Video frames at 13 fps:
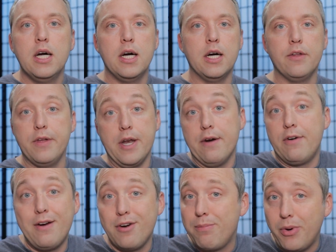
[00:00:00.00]
Uh, they
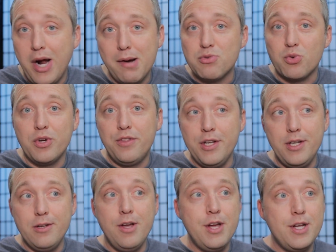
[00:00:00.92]
never have any problems with
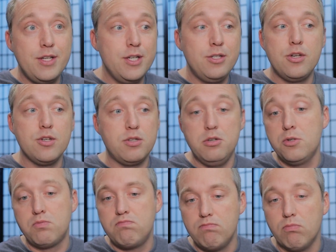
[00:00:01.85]
it, and it just
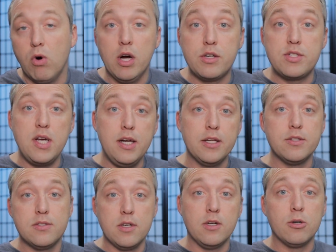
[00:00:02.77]
just rock
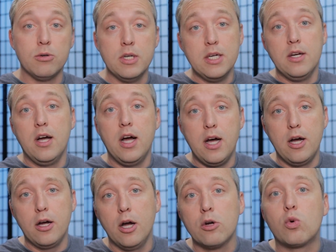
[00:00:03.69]
solid. So
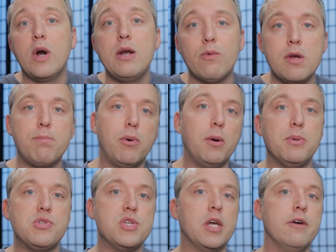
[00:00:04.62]
uh, a great
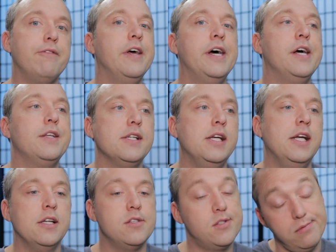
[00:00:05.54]
repurposing of that
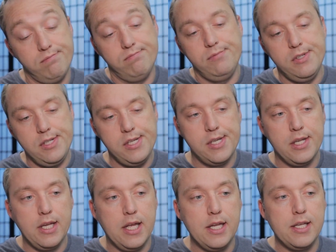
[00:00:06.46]
and
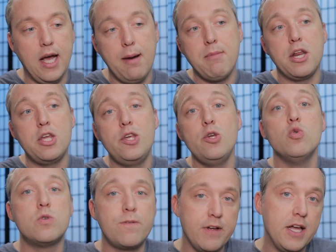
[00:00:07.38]
it, eh, eh, I'm not a
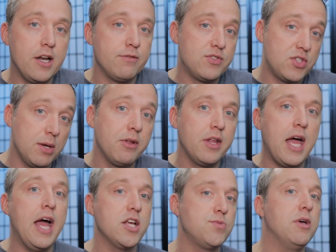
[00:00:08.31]
huge fan of some of the
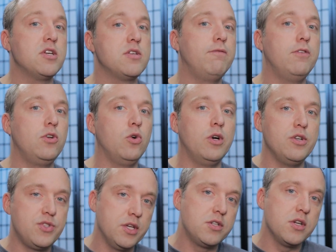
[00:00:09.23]
aspects of
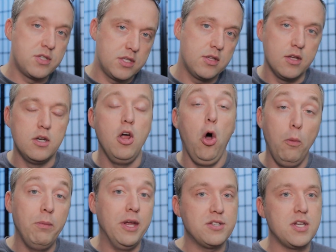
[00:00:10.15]
Fedora, such as the
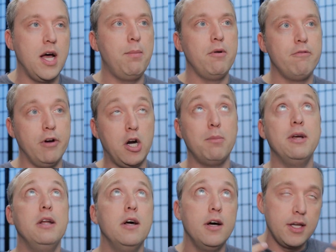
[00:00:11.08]
GNOME desktop
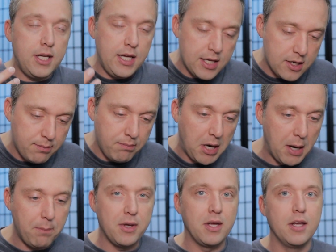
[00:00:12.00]
environment. Again,
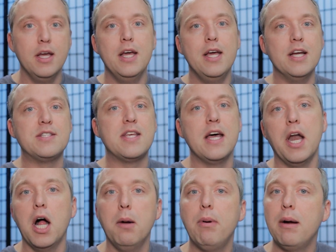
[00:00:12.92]
popping its
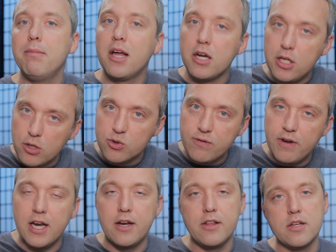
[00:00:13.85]
head up. I'm not a huge
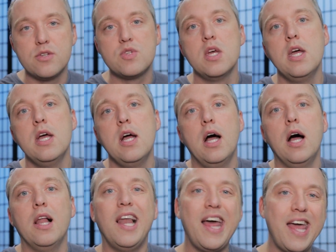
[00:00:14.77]
fan of this
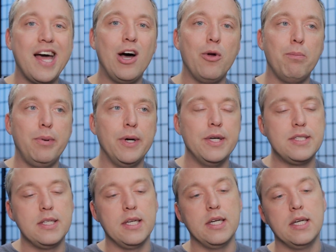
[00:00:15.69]
uh, layout,
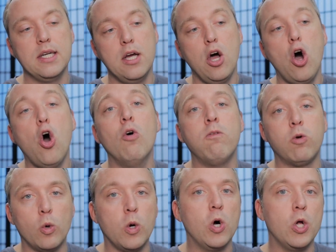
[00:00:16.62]
but uh,
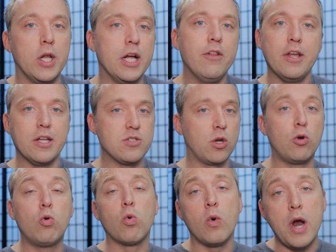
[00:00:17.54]
overall, I think it's a
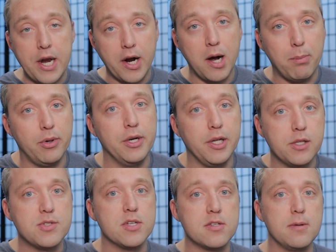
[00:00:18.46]
great
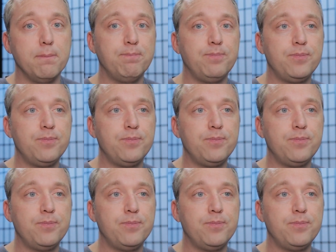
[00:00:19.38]
operating system.